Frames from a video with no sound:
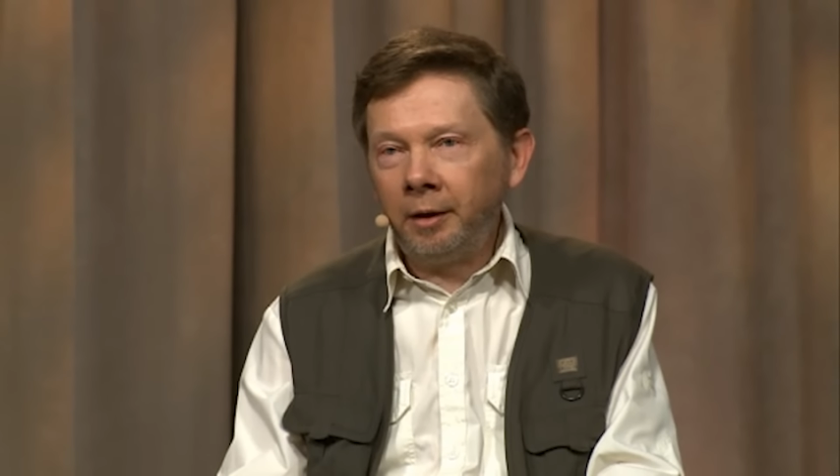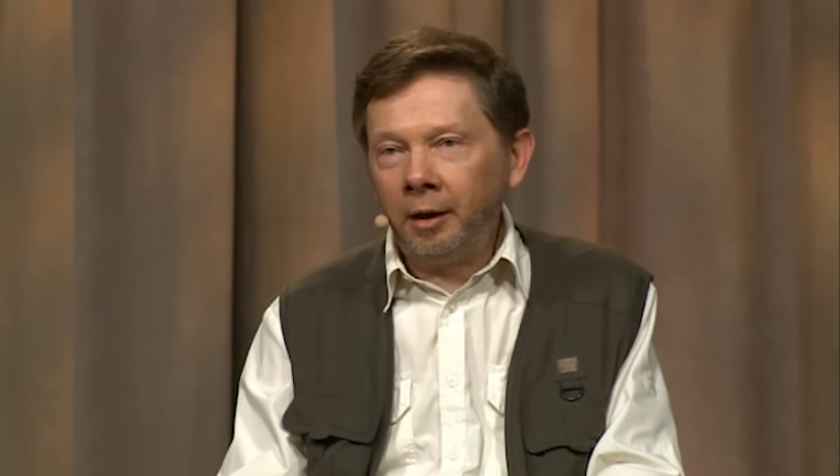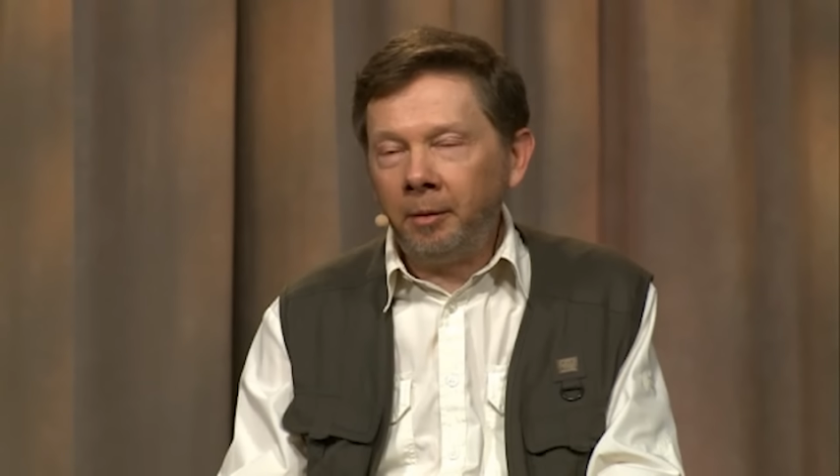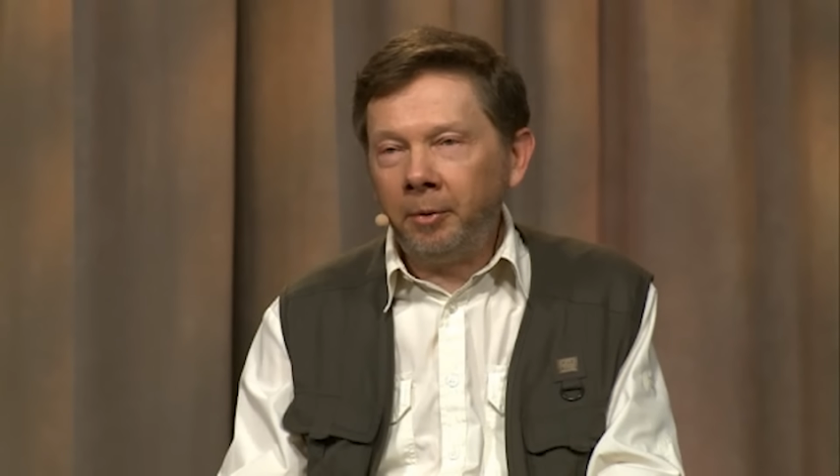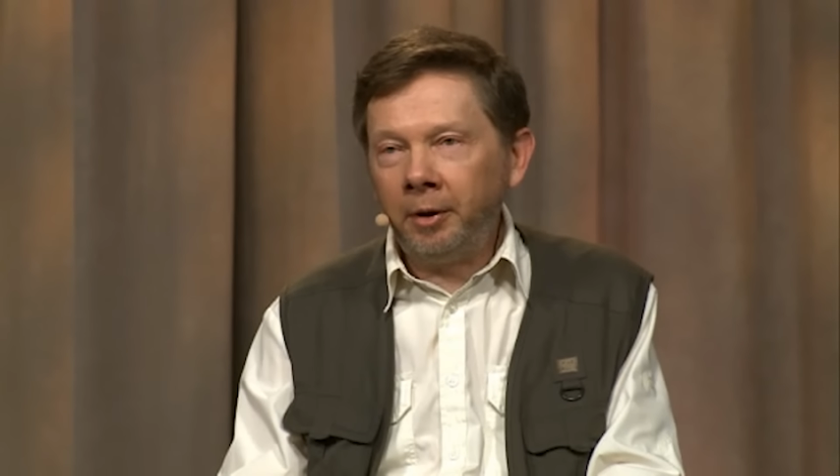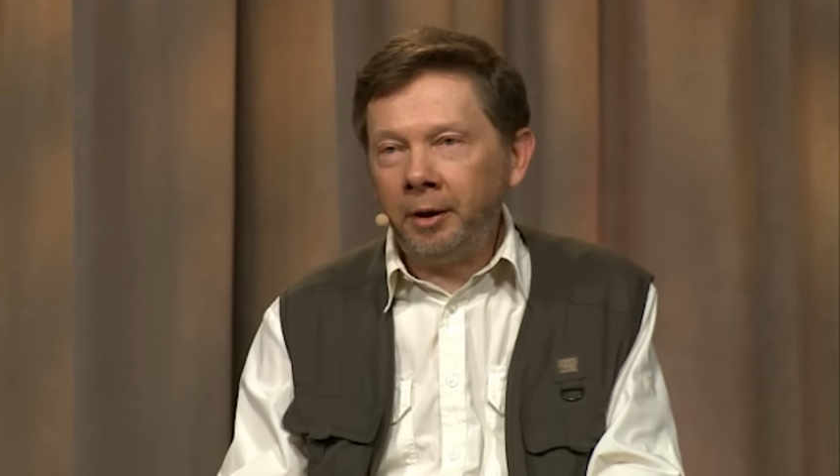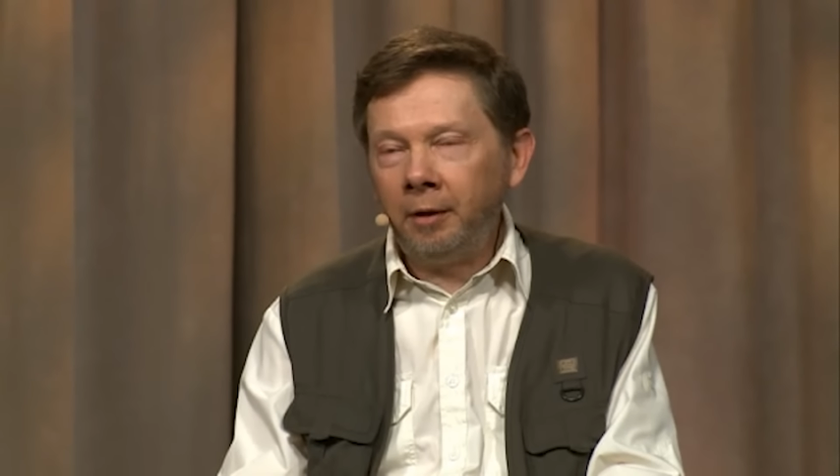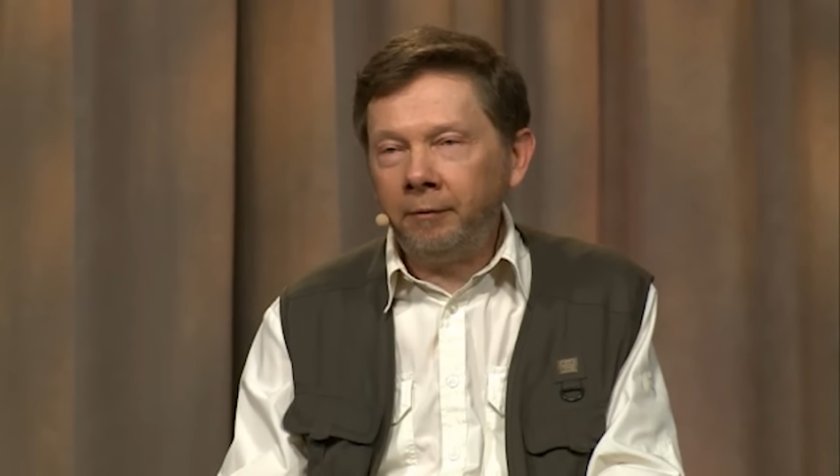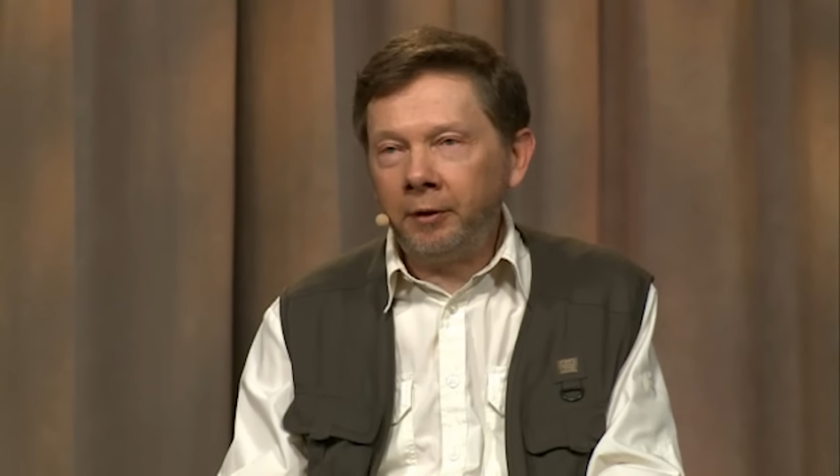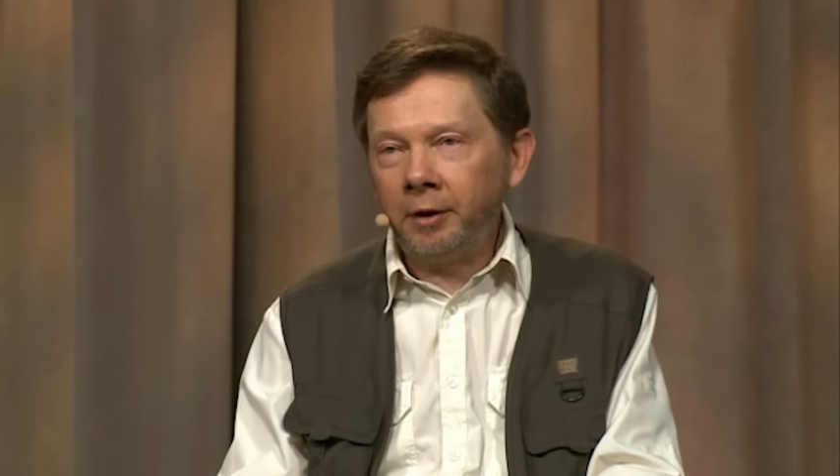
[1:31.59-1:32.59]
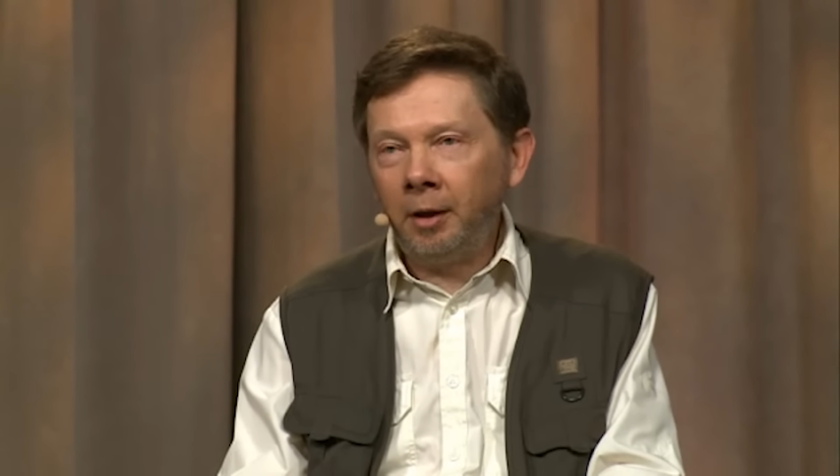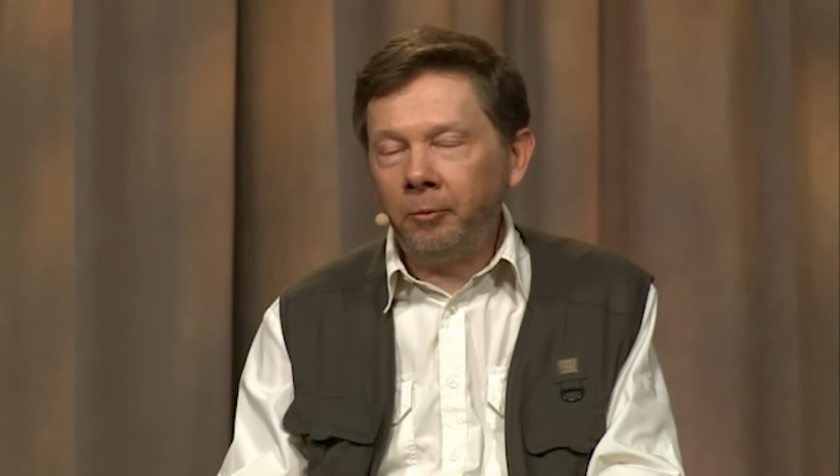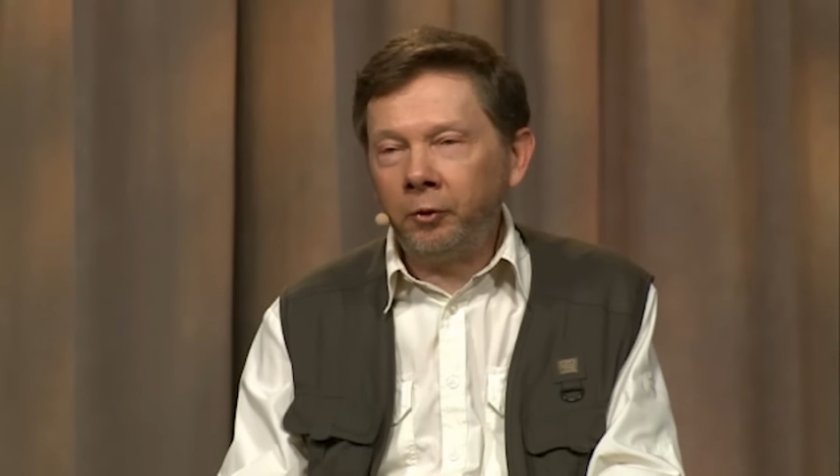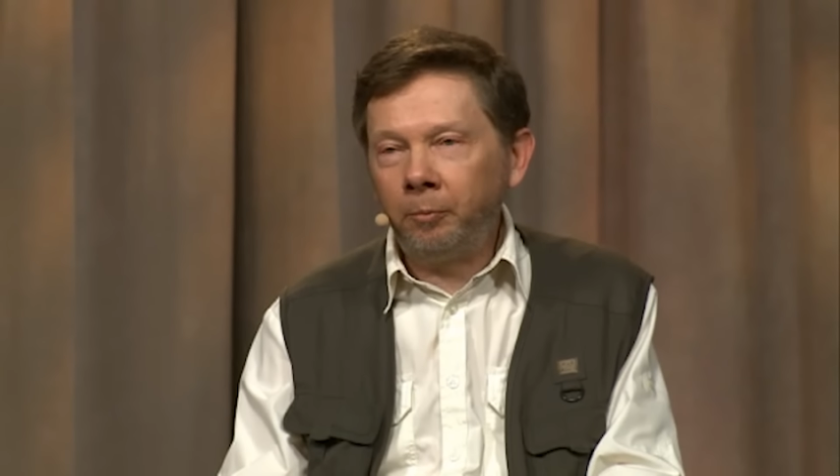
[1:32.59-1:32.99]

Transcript: I believe his name was